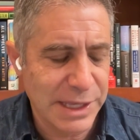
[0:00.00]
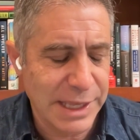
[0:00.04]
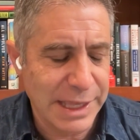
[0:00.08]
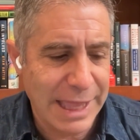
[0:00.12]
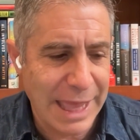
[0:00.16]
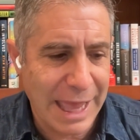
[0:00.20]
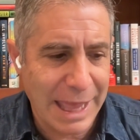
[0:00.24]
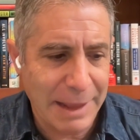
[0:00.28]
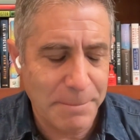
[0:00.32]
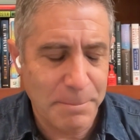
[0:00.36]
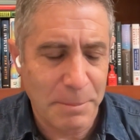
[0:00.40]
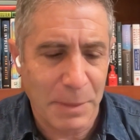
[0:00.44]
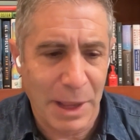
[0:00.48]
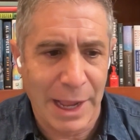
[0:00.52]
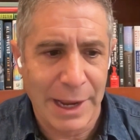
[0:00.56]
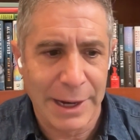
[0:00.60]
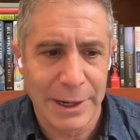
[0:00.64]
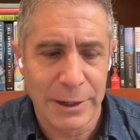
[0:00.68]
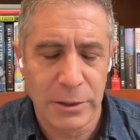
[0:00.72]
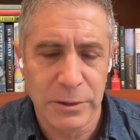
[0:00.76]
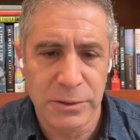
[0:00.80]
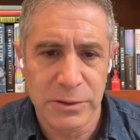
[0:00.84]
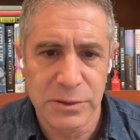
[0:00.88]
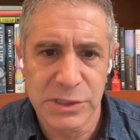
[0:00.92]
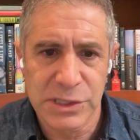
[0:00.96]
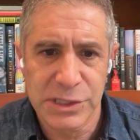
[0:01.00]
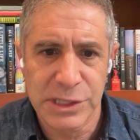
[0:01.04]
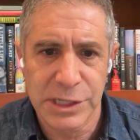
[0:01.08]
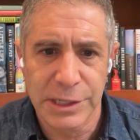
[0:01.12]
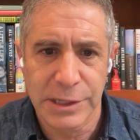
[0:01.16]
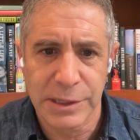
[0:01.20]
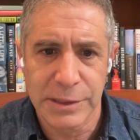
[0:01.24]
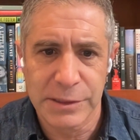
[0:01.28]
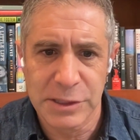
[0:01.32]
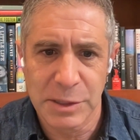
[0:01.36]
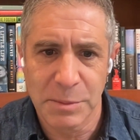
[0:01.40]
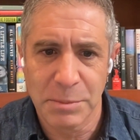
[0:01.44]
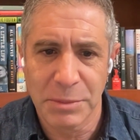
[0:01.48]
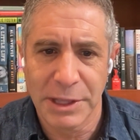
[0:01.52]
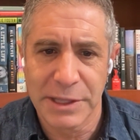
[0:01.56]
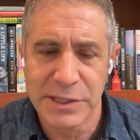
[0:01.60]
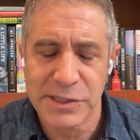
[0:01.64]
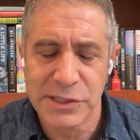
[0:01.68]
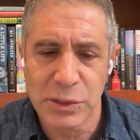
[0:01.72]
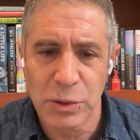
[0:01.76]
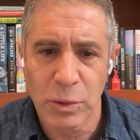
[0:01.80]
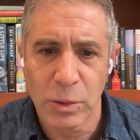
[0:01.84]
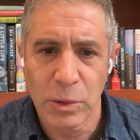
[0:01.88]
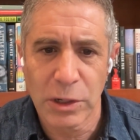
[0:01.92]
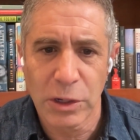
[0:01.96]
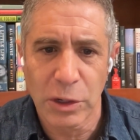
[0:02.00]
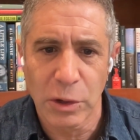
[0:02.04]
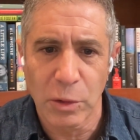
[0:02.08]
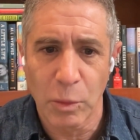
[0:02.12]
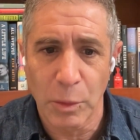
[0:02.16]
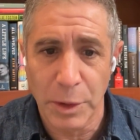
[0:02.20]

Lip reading: get buyers to place an order?